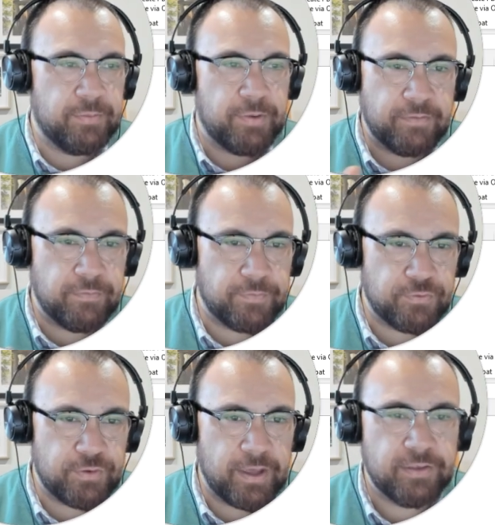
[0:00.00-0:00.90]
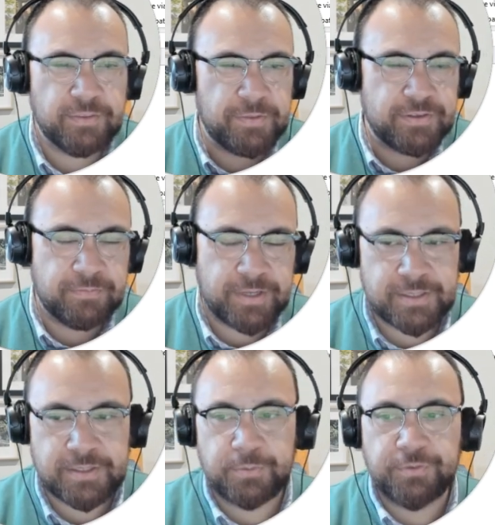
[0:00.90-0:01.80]
that might have a few shares. There's bits and
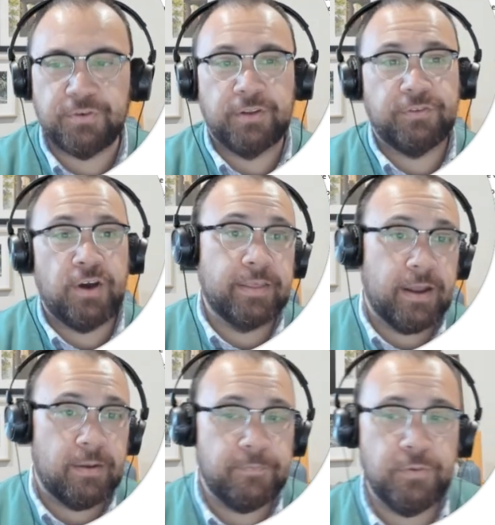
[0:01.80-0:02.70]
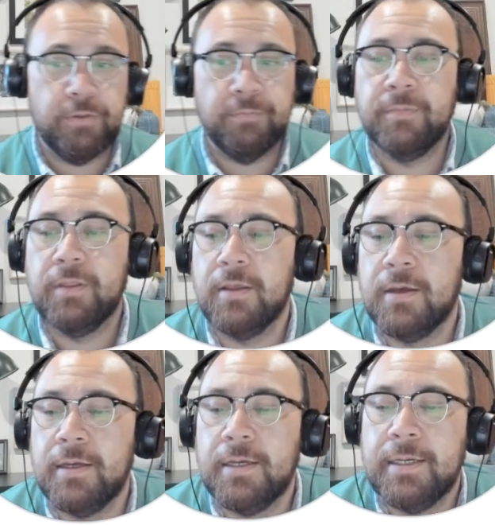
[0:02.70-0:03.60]
pieces. So we're just trying to tidy that up for them.
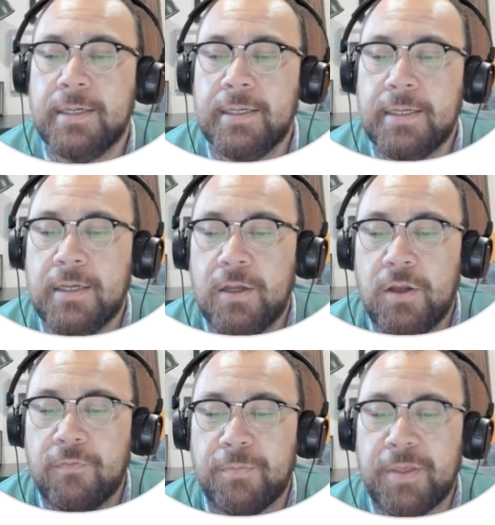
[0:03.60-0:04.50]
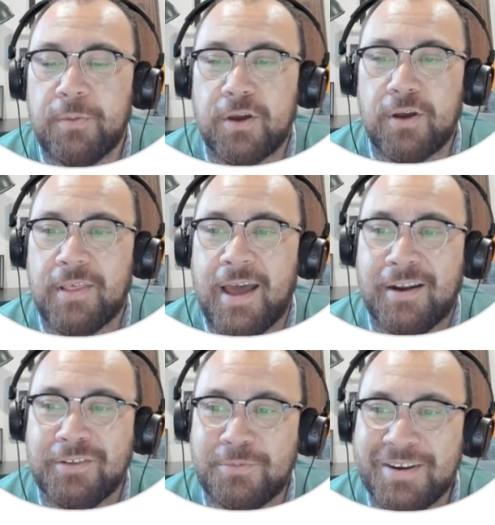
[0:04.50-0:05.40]
From there, we go to the
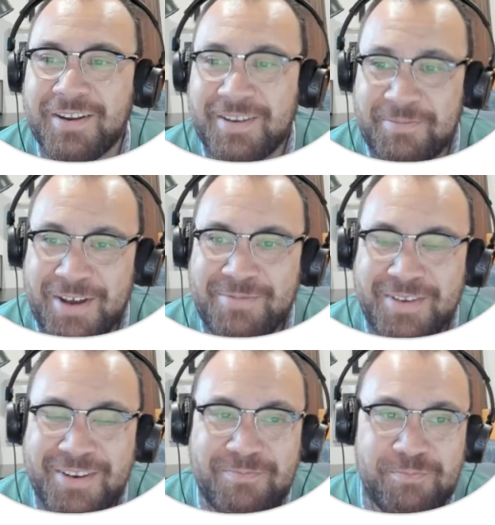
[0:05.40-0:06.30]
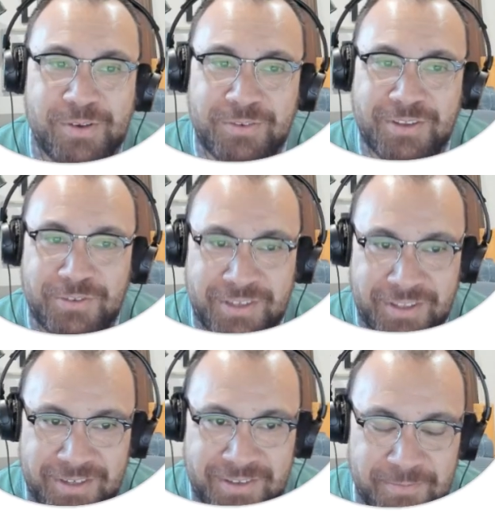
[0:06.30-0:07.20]
hardest one, in my opinion, bills and
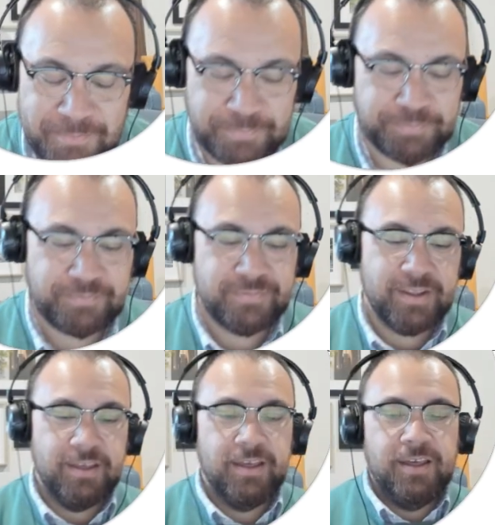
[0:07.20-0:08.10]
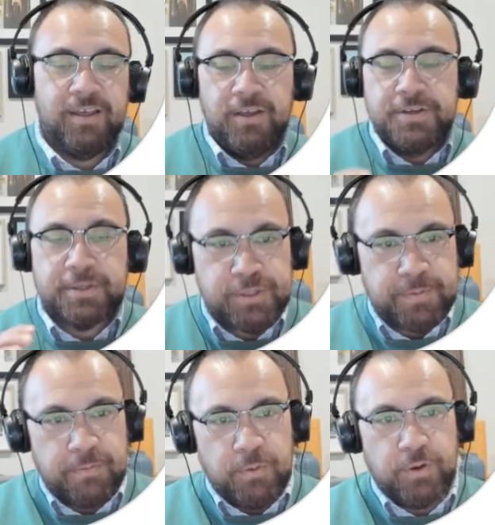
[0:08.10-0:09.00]
utilities. So
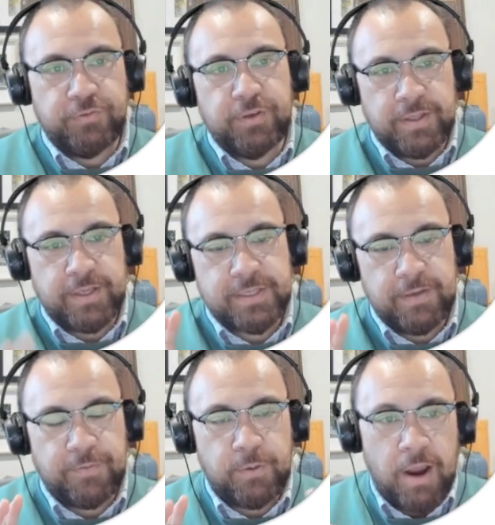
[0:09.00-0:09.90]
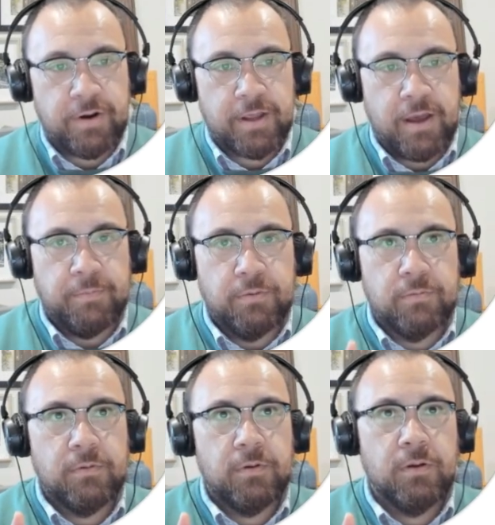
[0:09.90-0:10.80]
most people watching this, if you are in a couple,